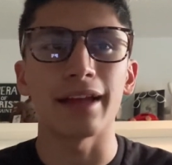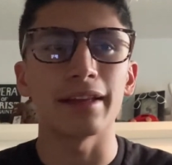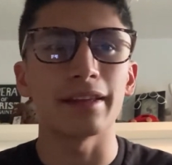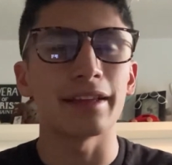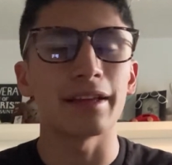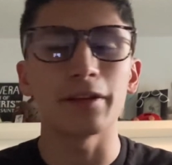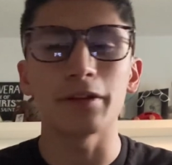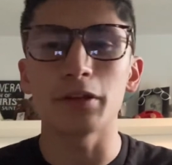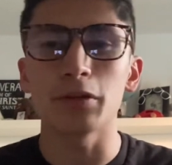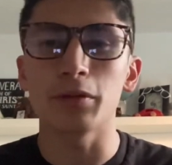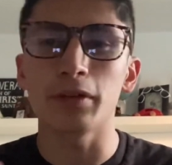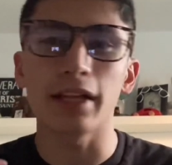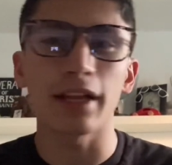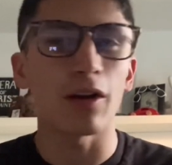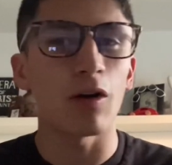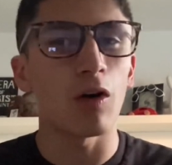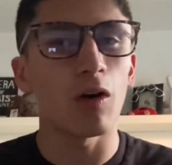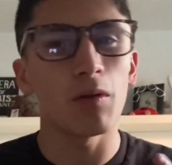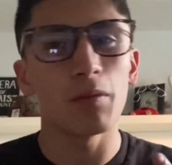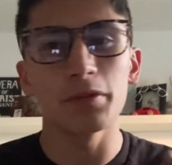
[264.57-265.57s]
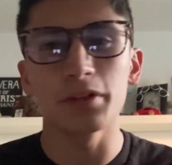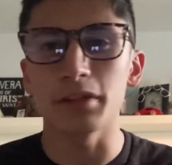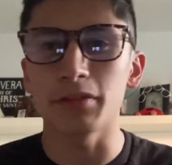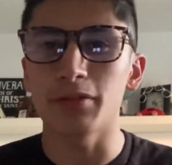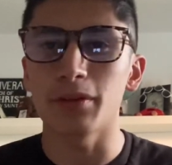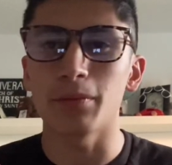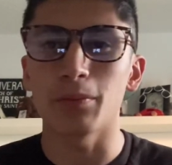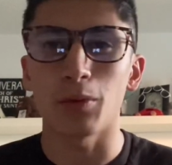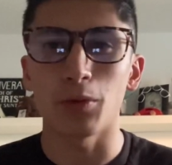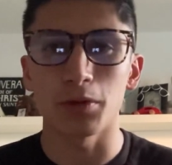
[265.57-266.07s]
you would get all
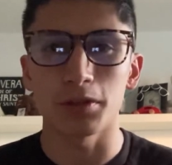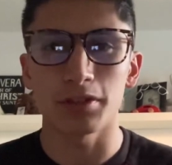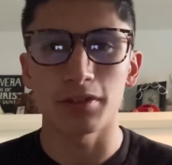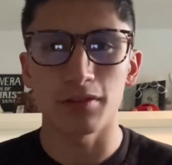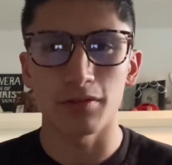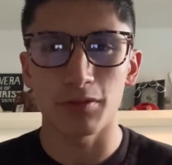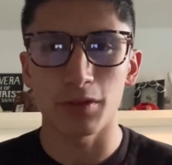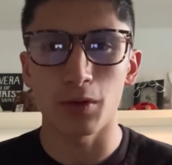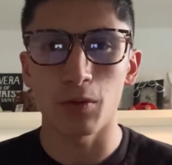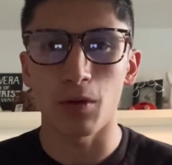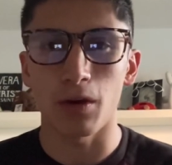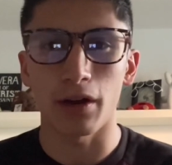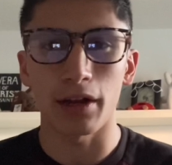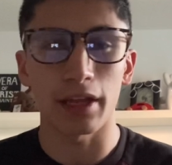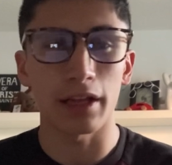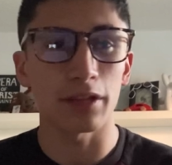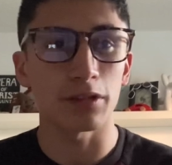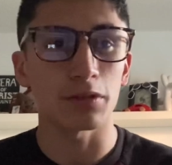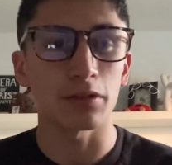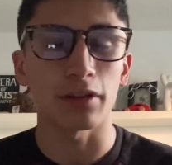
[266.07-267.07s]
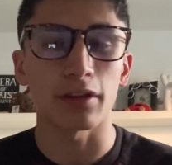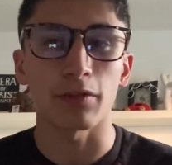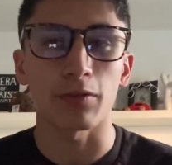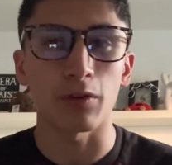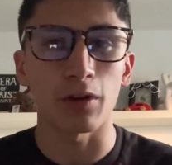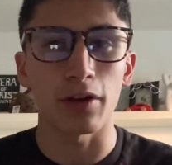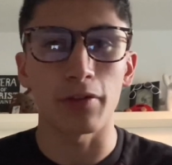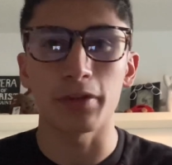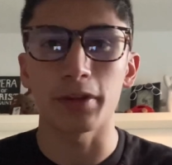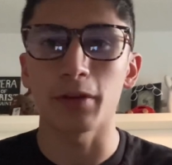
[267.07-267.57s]
different points of view on it, and so
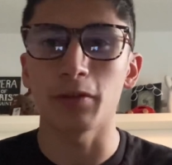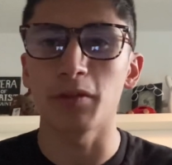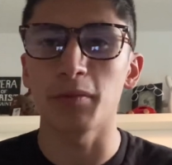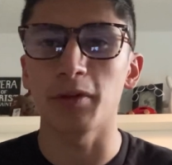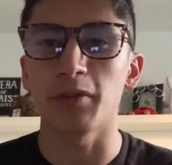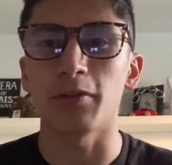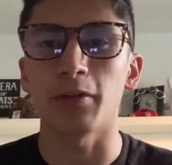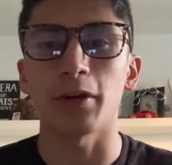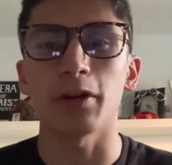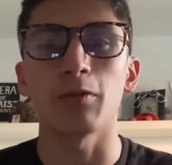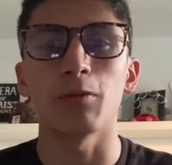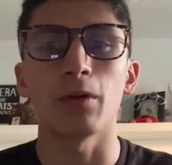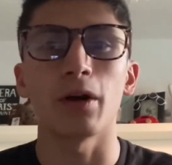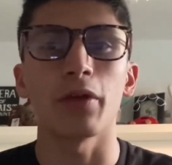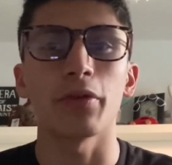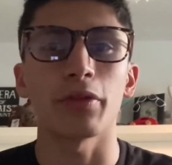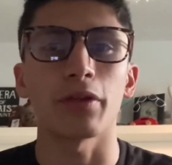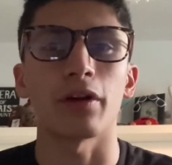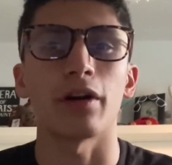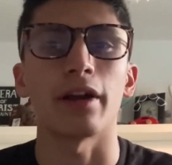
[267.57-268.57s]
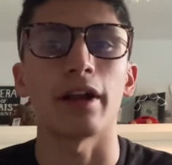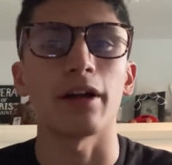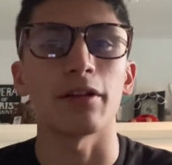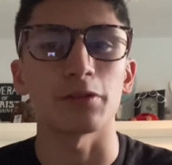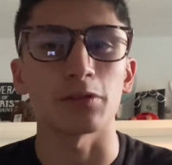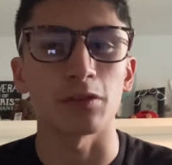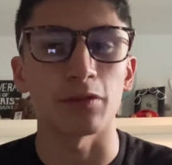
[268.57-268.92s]
therefore everything would be very well thought out.